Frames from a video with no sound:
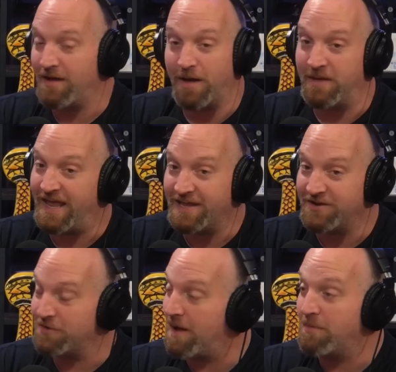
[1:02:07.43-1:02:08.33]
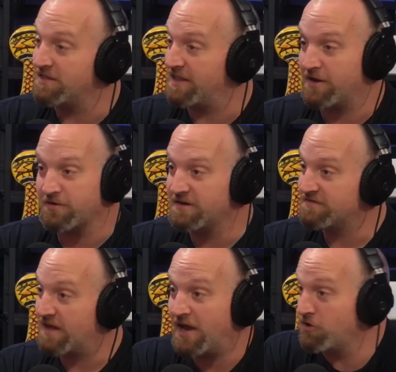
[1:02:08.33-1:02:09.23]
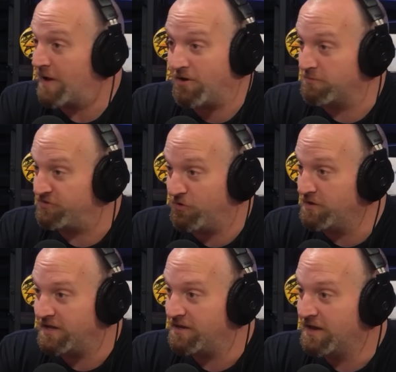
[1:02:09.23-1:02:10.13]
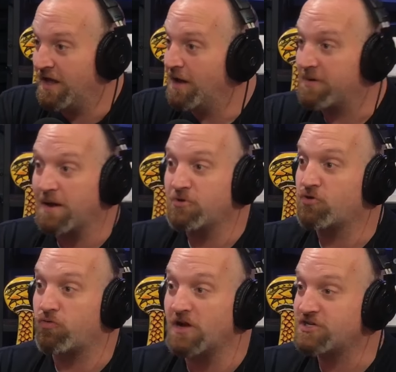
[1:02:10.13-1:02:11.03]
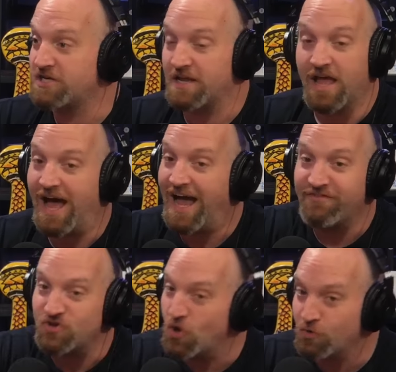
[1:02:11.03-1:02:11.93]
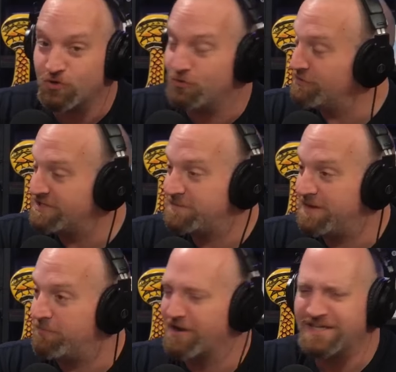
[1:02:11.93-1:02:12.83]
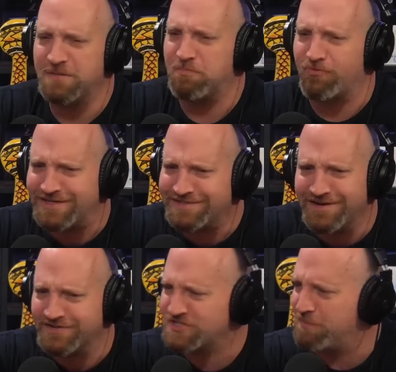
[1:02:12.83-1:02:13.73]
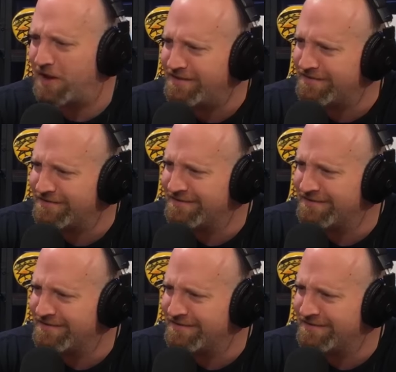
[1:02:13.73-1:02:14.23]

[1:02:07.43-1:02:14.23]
I'm hitting them. I'm hilarious. I don't know how I'm doing it, but I'm crushing. I have no clue who these people are. It's the president of Spike.